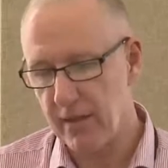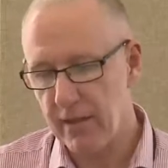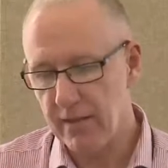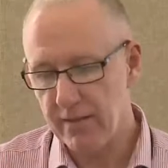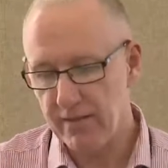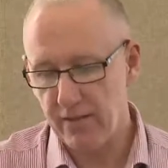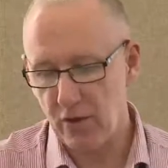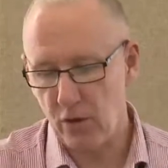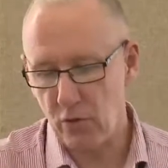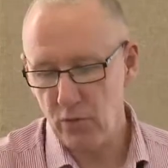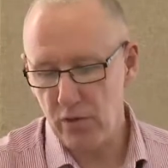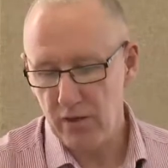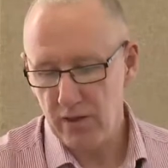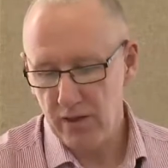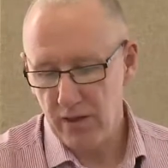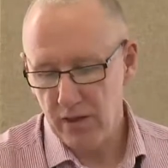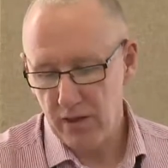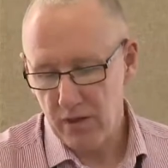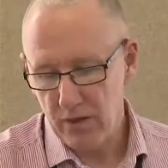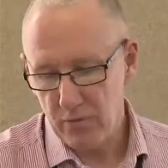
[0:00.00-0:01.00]
So
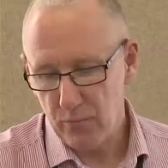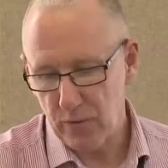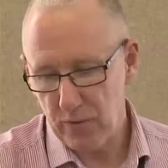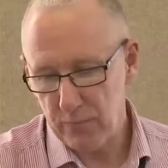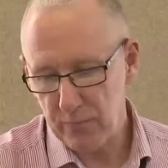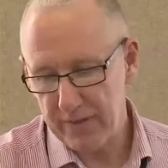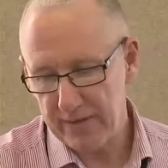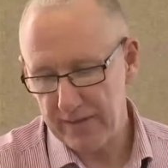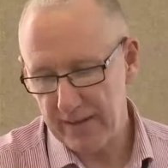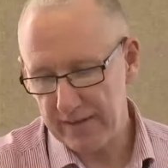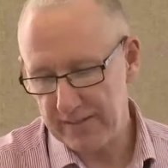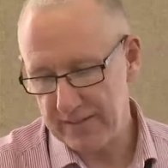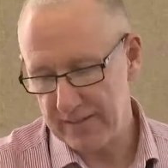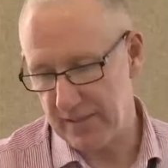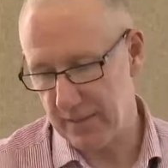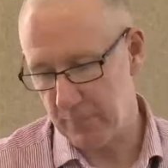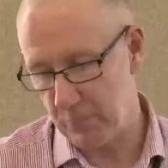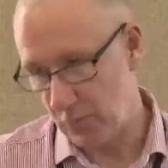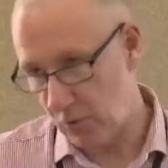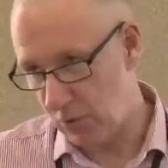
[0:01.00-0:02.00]
when we say to
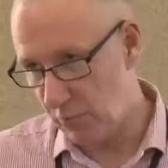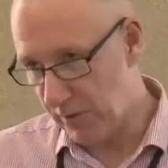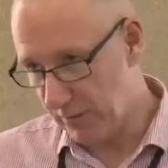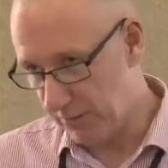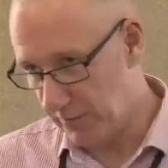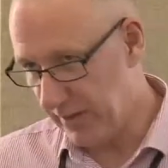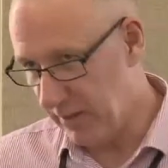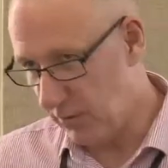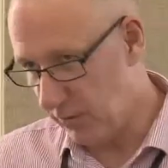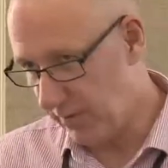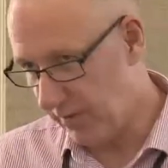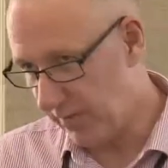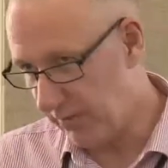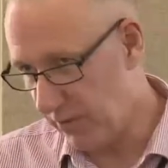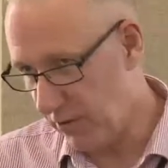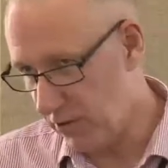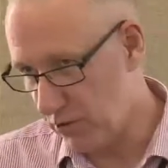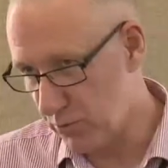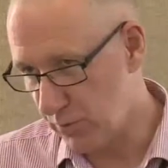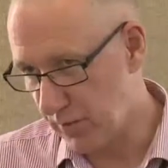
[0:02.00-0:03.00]
them, oh, we'll be using
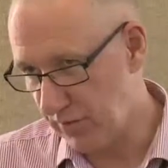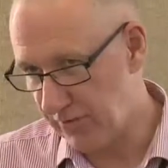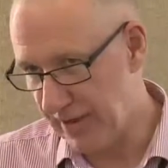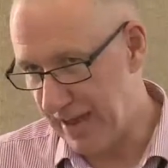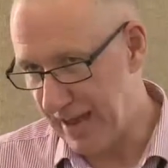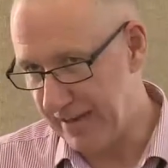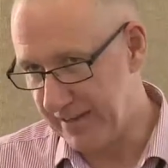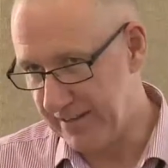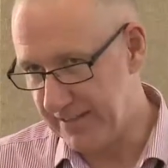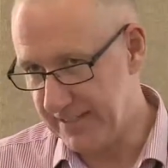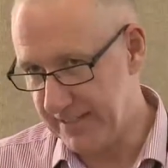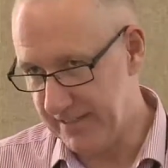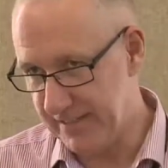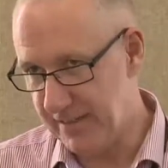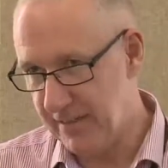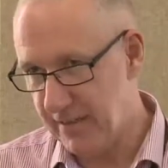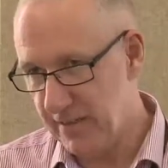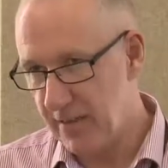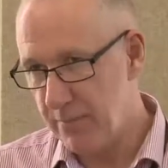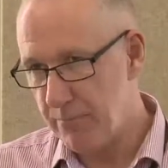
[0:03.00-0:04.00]
virtual reality,